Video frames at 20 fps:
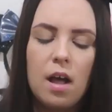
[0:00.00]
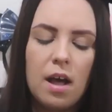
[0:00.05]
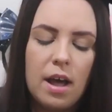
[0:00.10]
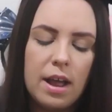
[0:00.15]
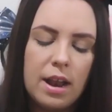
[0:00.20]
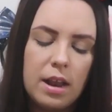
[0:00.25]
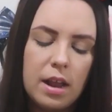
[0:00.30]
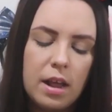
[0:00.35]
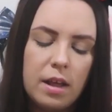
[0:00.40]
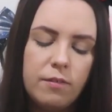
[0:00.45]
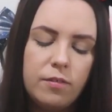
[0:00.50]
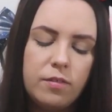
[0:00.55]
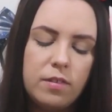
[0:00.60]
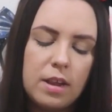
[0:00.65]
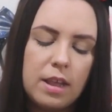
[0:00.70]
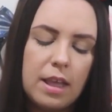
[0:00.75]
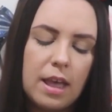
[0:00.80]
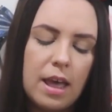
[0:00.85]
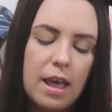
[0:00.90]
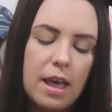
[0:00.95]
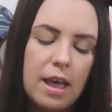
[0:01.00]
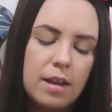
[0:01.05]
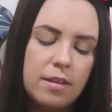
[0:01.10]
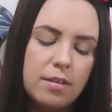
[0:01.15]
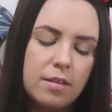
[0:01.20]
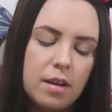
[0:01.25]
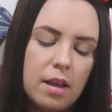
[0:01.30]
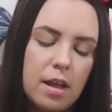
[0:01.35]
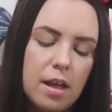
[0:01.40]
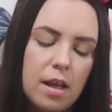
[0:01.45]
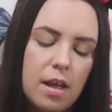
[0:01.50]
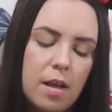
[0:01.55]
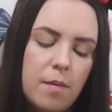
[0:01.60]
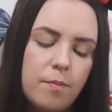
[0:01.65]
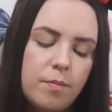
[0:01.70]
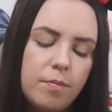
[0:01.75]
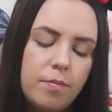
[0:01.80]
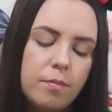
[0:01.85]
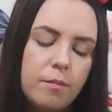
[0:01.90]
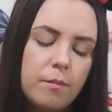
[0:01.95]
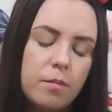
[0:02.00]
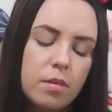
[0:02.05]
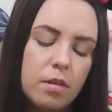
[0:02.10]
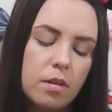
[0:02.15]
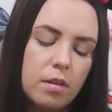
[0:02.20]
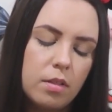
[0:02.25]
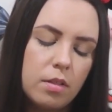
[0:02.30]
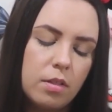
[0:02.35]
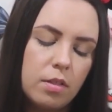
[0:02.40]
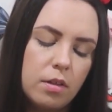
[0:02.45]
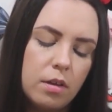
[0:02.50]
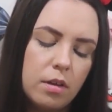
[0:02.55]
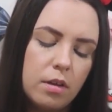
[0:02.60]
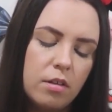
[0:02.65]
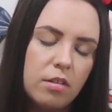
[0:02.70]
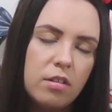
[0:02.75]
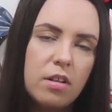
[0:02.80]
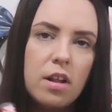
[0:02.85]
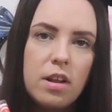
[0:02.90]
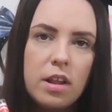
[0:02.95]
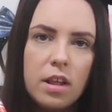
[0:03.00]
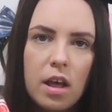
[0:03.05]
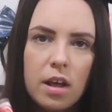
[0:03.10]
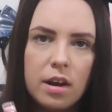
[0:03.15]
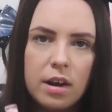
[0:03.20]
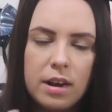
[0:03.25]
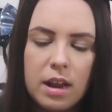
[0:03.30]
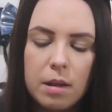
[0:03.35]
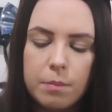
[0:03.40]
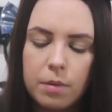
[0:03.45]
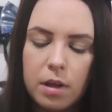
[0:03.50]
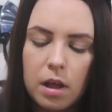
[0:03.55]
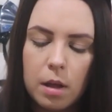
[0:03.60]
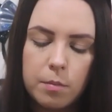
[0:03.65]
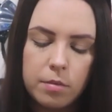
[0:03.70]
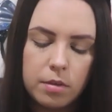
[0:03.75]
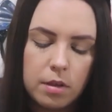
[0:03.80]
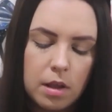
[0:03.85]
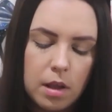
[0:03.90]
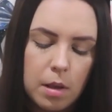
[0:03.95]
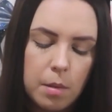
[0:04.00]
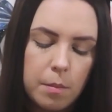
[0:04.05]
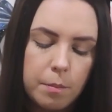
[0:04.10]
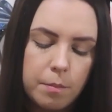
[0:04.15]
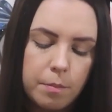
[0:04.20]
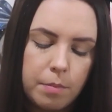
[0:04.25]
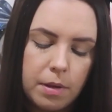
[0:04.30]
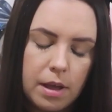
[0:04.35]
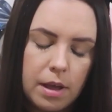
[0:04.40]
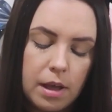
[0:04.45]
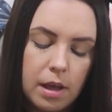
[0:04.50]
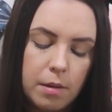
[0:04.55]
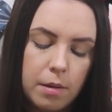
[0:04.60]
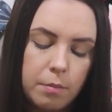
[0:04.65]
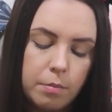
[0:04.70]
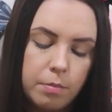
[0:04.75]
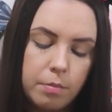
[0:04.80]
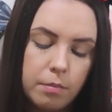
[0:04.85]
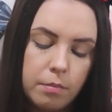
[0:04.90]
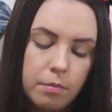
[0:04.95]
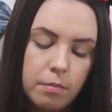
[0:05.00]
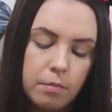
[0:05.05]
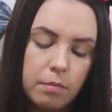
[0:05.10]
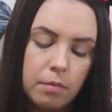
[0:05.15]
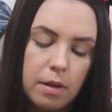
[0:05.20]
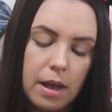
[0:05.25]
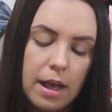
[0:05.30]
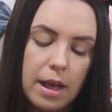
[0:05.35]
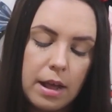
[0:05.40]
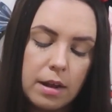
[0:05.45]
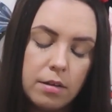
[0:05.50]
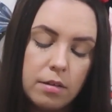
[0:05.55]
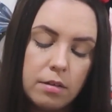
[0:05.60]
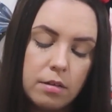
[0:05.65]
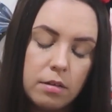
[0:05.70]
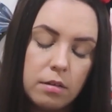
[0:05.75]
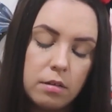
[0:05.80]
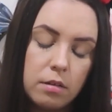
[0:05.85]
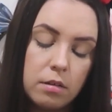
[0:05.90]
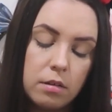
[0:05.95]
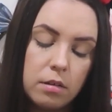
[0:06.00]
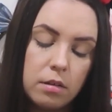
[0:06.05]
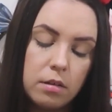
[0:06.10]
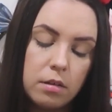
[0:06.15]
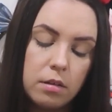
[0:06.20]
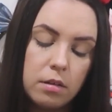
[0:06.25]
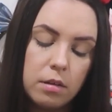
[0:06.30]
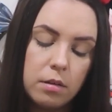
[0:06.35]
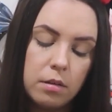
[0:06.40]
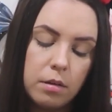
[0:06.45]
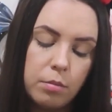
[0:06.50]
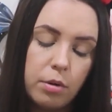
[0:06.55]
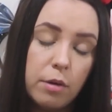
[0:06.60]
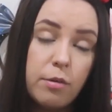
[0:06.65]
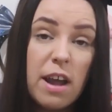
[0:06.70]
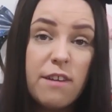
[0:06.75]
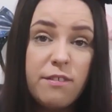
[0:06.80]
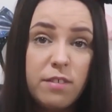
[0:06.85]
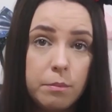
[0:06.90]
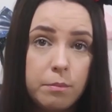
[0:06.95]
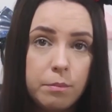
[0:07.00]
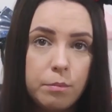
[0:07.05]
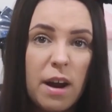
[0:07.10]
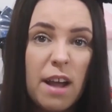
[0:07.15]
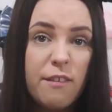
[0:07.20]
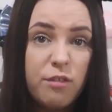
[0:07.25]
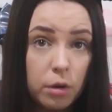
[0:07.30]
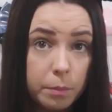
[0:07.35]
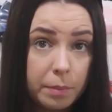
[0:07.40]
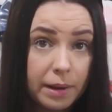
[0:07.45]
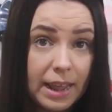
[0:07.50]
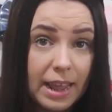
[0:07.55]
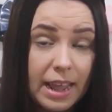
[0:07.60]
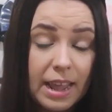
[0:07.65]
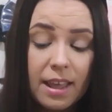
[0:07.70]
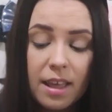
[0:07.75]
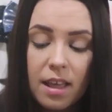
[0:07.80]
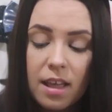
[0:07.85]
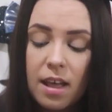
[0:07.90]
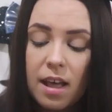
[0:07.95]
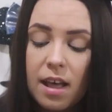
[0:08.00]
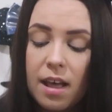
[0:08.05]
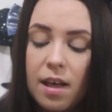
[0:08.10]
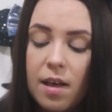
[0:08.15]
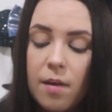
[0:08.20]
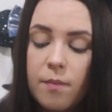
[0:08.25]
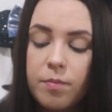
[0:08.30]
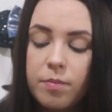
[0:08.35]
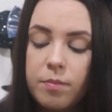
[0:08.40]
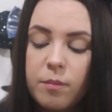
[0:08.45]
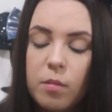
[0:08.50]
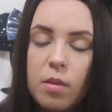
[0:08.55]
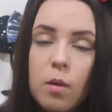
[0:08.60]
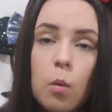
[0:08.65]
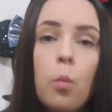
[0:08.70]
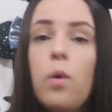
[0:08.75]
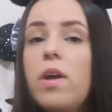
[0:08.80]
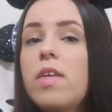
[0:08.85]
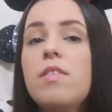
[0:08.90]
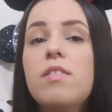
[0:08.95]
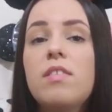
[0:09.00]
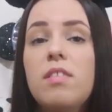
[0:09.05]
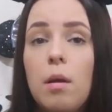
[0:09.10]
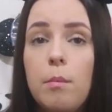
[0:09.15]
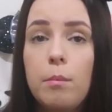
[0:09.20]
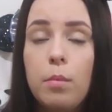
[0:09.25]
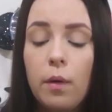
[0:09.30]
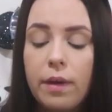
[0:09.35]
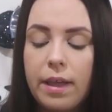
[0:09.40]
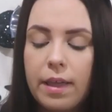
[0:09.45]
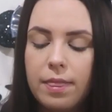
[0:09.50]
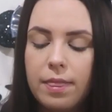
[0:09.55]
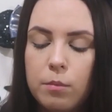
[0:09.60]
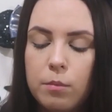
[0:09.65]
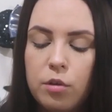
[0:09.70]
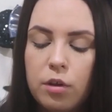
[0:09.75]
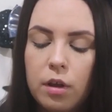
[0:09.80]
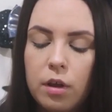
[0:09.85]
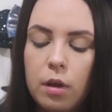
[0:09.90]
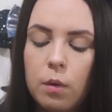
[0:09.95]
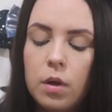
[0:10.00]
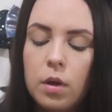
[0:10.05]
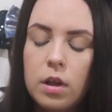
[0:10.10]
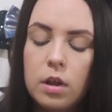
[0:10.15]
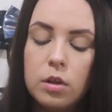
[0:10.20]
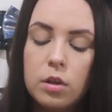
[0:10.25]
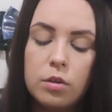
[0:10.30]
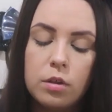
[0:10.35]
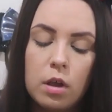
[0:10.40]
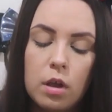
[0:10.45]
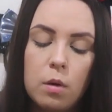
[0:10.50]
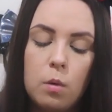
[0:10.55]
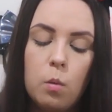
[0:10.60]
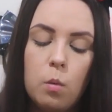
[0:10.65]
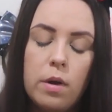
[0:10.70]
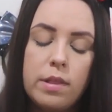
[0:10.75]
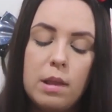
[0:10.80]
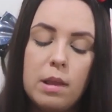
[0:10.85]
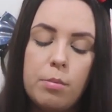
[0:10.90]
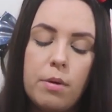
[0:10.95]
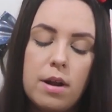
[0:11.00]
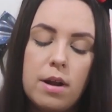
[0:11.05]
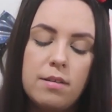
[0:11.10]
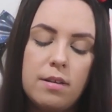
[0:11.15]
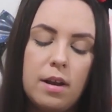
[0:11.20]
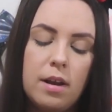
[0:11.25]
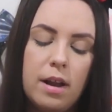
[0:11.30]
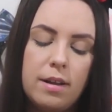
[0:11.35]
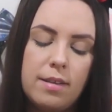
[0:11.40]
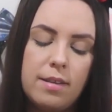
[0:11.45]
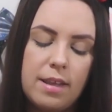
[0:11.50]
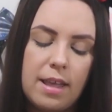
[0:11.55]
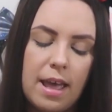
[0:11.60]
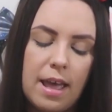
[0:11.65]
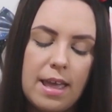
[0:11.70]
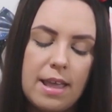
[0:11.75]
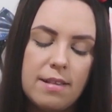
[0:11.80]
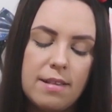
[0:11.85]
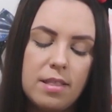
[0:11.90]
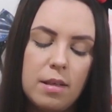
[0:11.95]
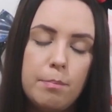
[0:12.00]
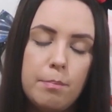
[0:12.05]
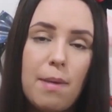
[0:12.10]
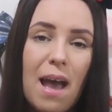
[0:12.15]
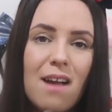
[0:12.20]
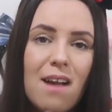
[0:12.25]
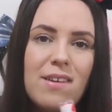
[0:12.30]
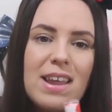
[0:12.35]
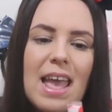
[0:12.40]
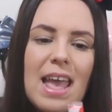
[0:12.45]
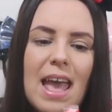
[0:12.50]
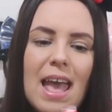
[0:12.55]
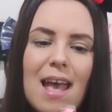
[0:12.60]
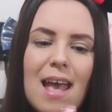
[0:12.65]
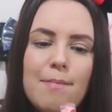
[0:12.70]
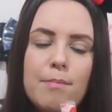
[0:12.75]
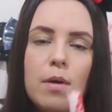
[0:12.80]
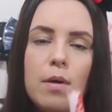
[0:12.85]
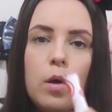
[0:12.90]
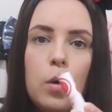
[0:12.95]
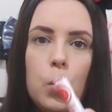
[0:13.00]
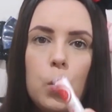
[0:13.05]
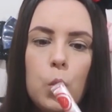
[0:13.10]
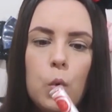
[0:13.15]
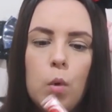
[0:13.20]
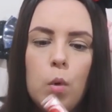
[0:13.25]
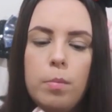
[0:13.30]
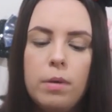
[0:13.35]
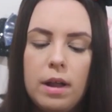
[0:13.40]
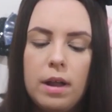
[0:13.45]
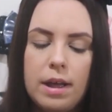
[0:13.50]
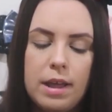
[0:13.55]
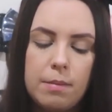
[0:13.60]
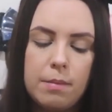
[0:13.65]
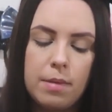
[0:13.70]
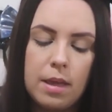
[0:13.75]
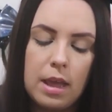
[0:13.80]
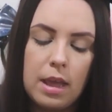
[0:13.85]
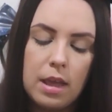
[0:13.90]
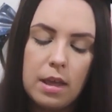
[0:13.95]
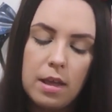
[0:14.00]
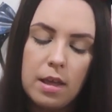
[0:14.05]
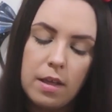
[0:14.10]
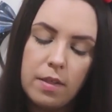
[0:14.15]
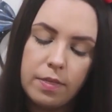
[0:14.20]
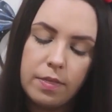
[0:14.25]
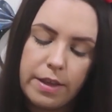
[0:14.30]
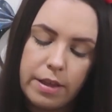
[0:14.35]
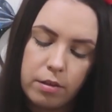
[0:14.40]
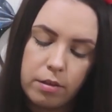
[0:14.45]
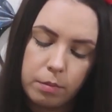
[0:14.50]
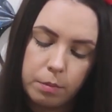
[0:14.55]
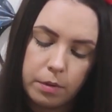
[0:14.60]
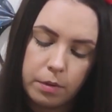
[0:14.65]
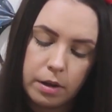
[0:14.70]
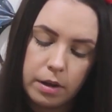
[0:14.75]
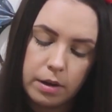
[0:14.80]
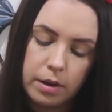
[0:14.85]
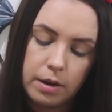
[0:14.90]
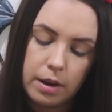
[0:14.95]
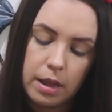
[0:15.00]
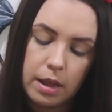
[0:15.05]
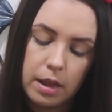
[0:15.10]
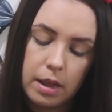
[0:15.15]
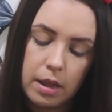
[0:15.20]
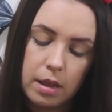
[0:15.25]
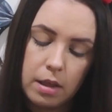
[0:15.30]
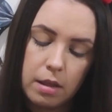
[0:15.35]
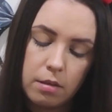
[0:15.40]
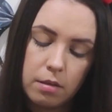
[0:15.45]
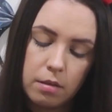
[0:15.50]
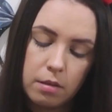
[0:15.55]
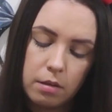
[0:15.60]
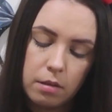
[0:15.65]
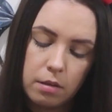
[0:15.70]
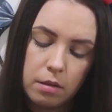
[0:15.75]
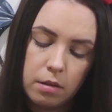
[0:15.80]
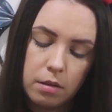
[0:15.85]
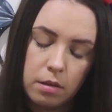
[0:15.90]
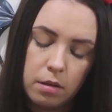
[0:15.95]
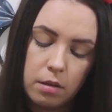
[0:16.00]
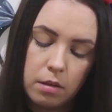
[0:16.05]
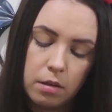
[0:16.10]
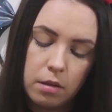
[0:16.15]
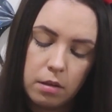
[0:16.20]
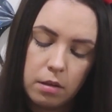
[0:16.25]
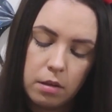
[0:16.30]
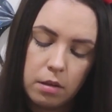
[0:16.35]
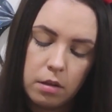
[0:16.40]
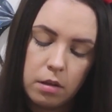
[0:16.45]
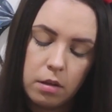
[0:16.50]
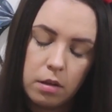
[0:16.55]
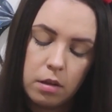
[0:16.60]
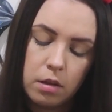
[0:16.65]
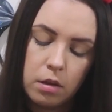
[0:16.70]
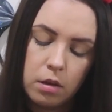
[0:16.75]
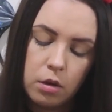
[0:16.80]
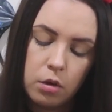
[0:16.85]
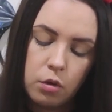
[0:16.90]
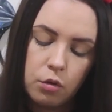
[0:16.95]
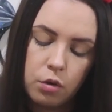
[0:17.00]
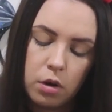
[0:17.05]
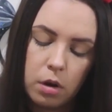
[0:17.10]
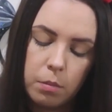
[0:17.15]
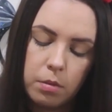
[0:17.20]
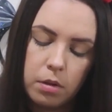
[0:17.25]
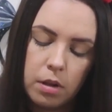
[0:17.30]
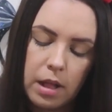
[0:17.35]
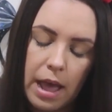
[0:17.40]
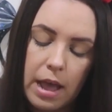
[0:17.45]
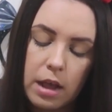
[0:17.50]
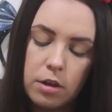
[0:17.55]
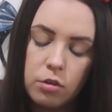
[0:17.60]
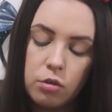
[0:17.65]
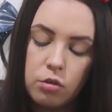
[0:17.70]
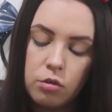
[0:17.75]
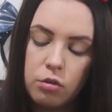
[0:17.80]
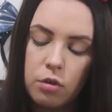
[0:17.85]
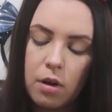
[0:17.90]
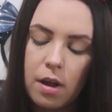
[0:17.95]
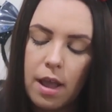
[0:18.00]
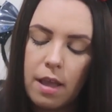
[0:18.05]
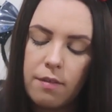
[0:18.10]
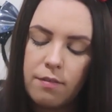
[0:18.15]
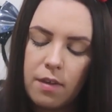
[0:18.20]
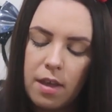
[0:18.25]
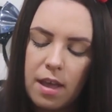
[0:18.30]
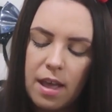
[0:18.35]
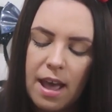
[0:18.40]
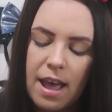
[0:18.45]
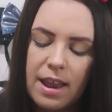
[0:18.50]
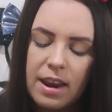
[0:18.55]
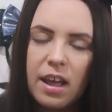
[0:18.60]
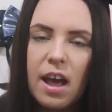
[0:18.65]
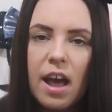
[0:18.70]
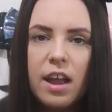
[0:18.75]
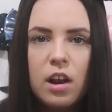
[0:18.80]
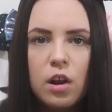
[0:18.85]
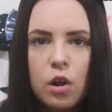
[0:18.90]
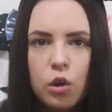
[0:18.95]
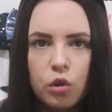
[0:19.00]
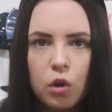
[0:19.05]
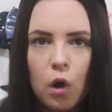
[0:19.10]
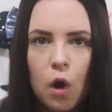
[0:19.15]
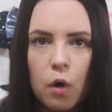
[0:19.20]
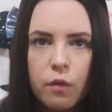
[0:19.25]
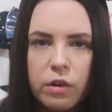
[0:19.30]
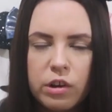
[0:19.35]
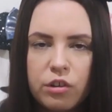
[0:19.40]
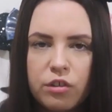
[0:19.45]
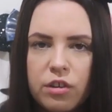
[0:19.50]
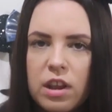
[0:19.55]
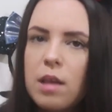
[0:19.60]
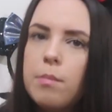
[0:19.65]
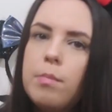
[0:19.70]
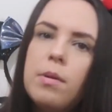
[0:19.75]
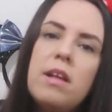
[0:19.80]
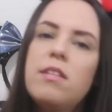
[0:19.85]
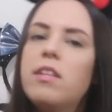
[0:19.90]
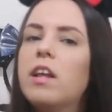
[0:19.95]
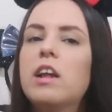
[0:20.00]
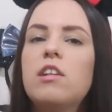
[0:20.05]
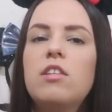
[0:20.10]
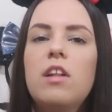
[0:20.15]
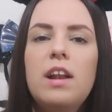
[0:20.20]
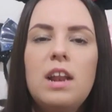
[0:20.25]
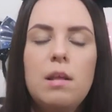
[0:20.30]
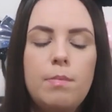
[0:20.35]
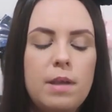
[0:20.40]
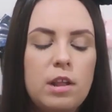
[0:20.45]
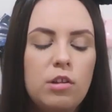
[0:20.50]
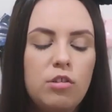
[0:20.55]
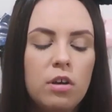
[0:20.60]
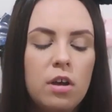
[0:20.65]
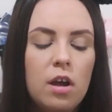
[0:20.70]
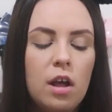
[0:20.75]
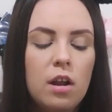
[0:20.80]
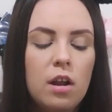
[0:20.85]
I love to get the slightly coloured lip balms, and preferably with sunblock too. So one of the brands I like to get is the Barry M Core Blimey. This one is Trouble and Strife, and it kind of looks orangey, but it's like a slightly peach